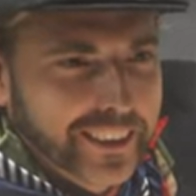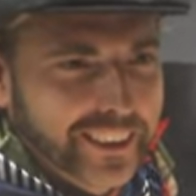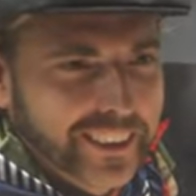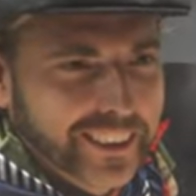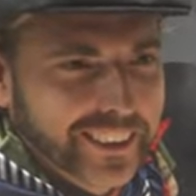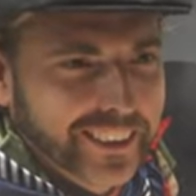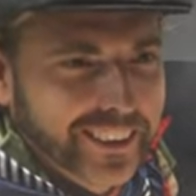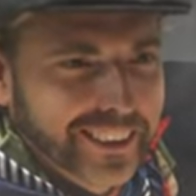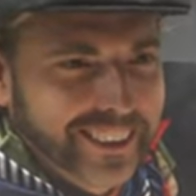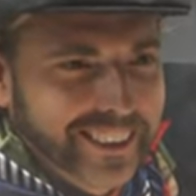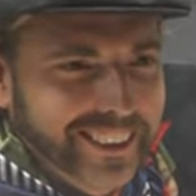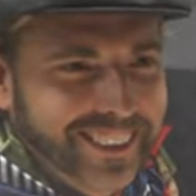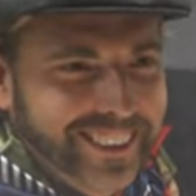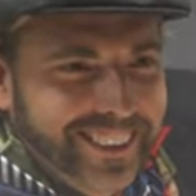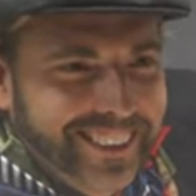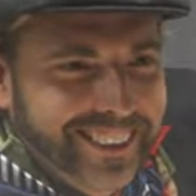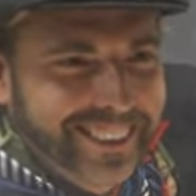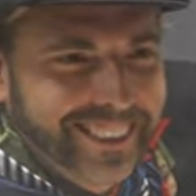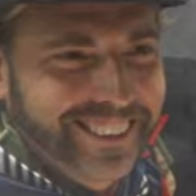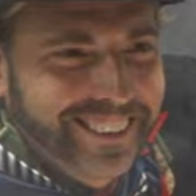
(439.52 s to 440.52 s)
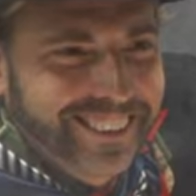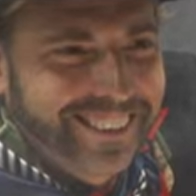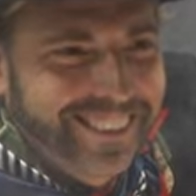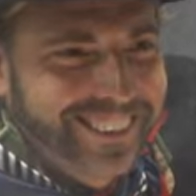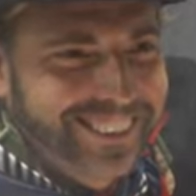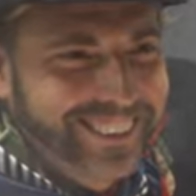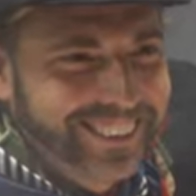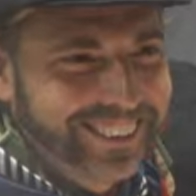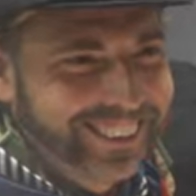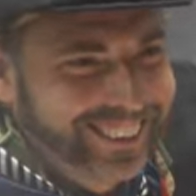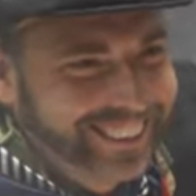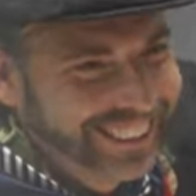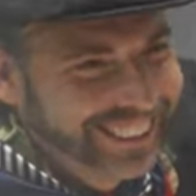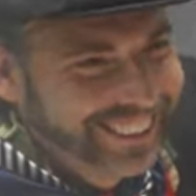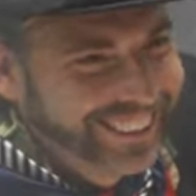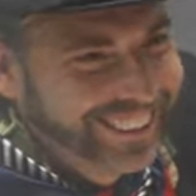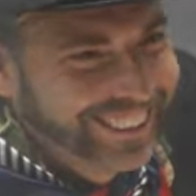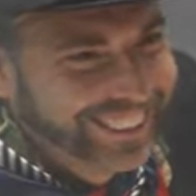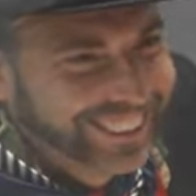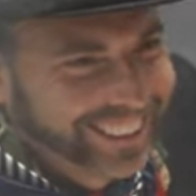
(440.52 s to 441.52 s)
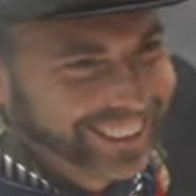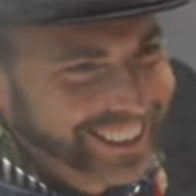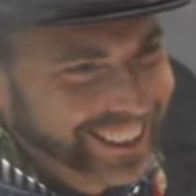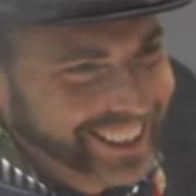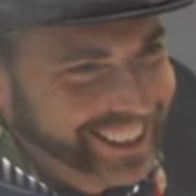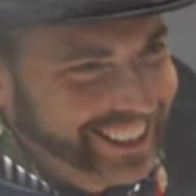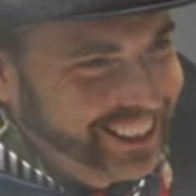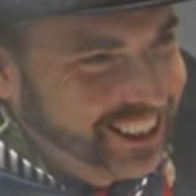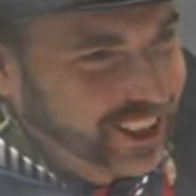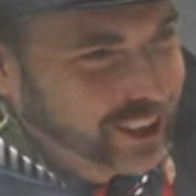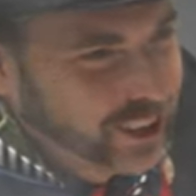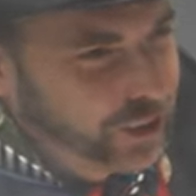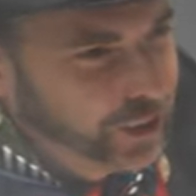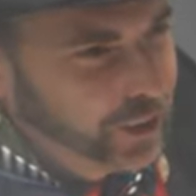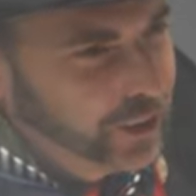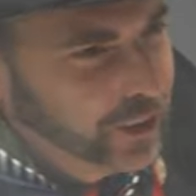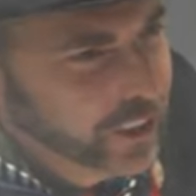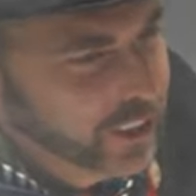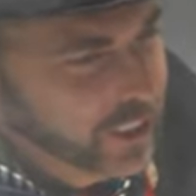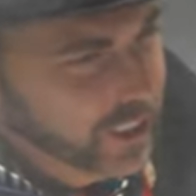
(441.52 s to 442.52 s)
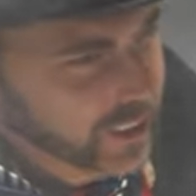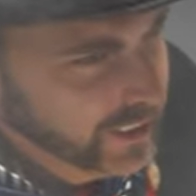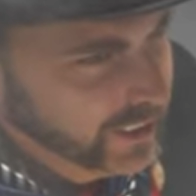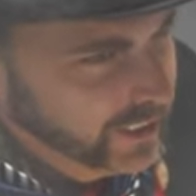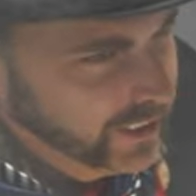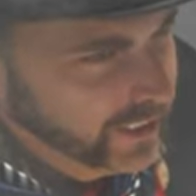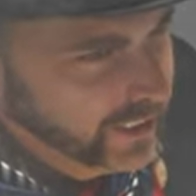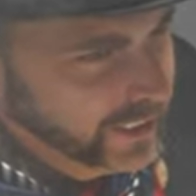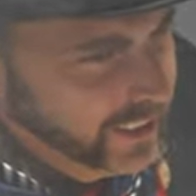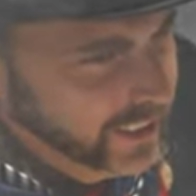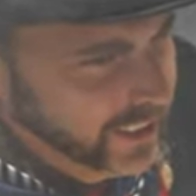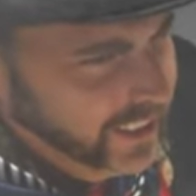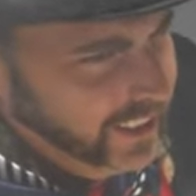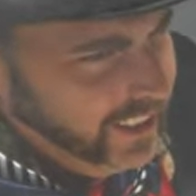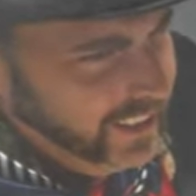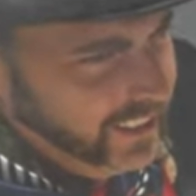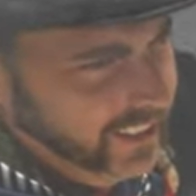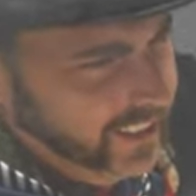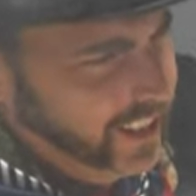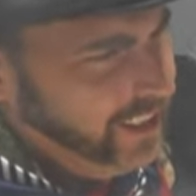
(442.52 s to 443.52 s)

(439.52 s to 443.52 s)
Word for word: Oh no, not more. Never put your talent in